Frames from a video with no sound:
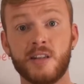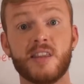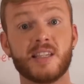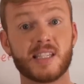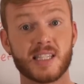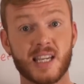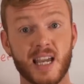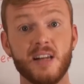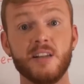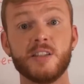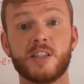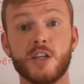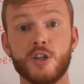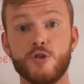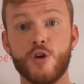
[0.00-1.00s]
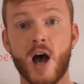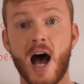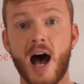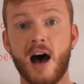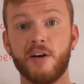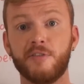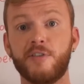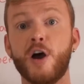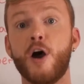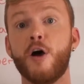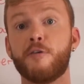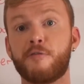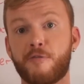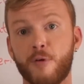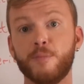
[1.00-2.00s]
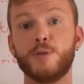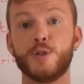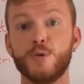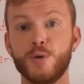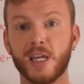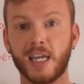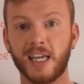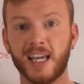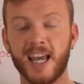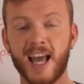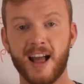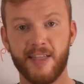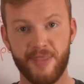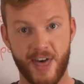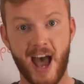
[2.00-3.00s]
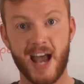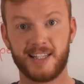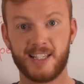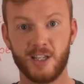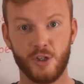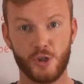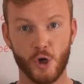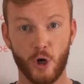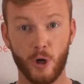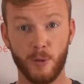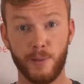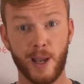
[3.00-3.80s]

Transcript: the skills that you have from doing that job,